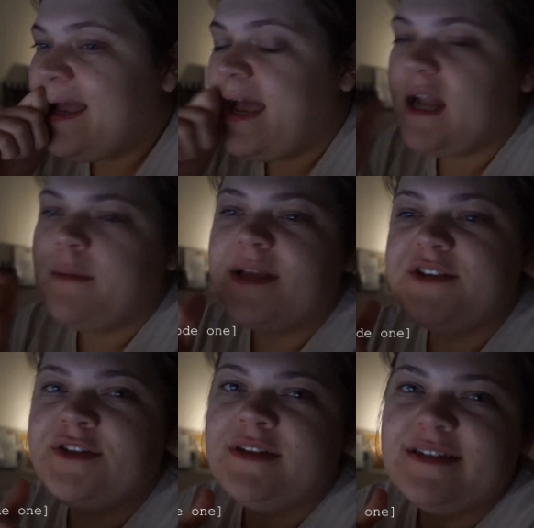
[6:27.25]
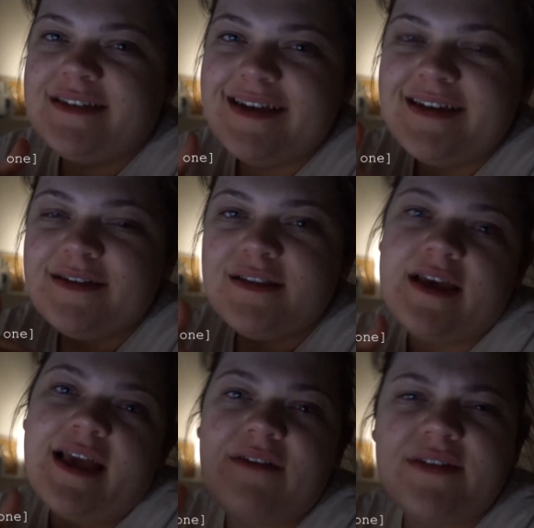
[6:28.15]
and I mentioned
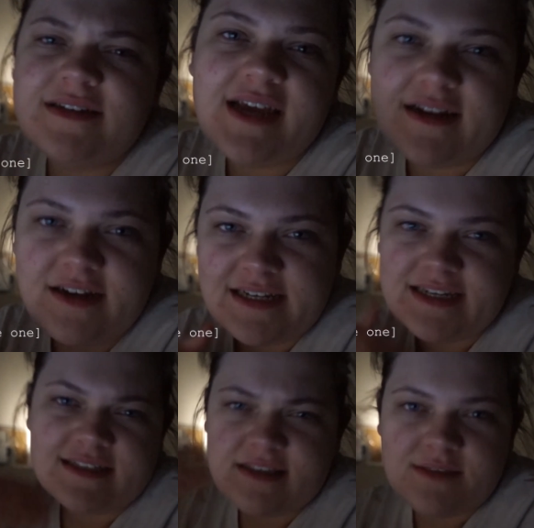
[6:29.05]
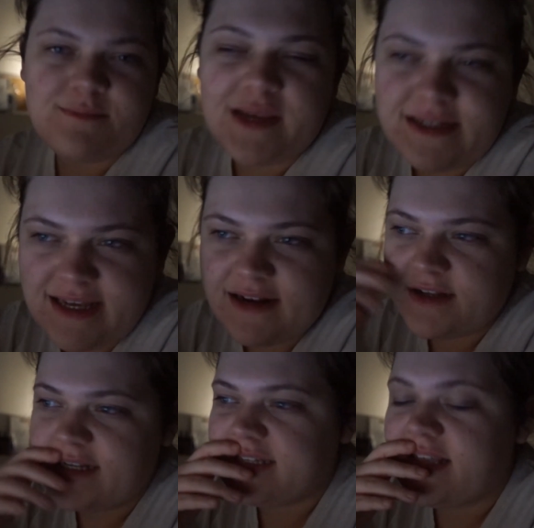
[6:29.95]
like having 10 ideas and submitting 10
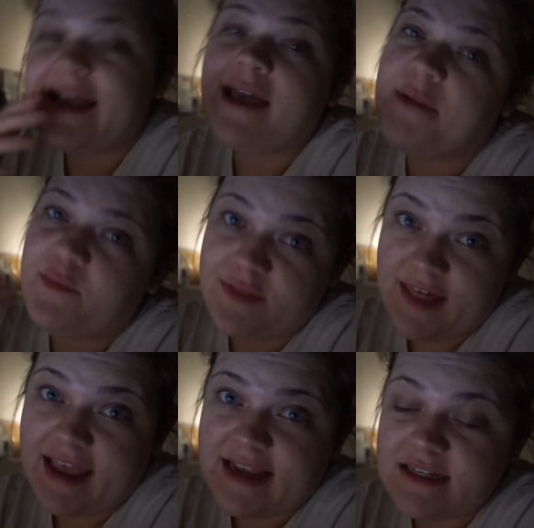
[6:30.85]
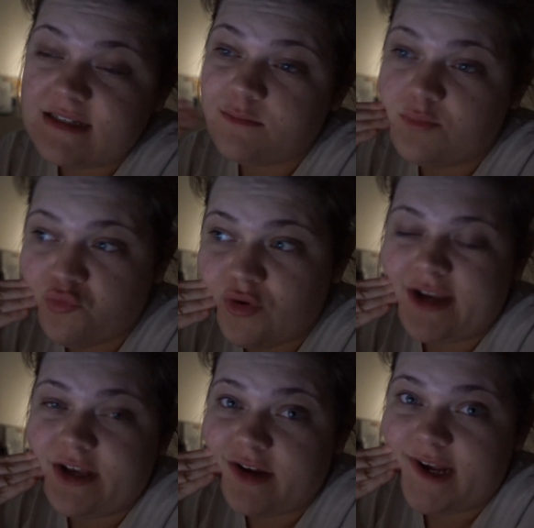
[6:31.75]
ideas. I came up with 8 pretty
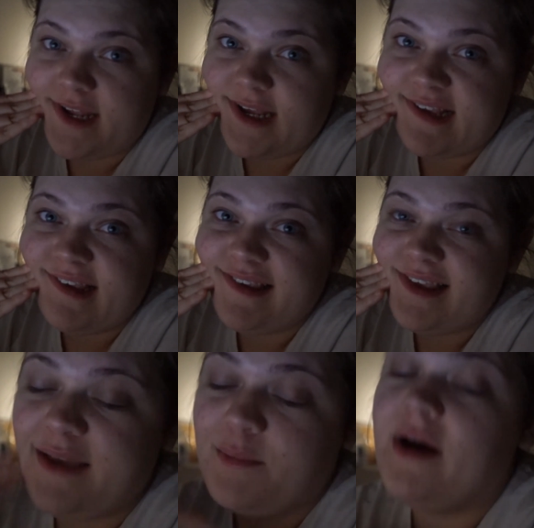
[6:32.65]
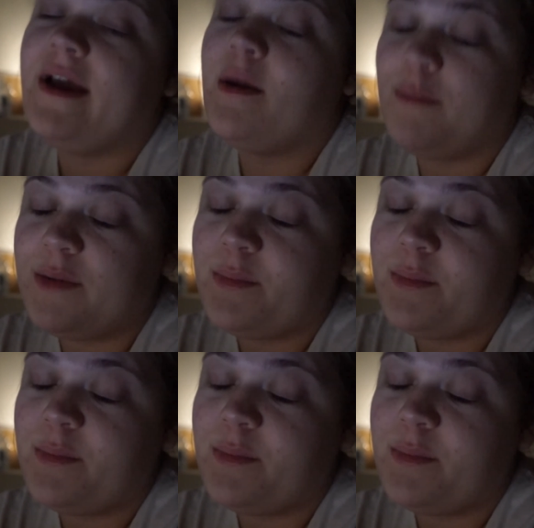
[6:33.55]
good ideas, in my humble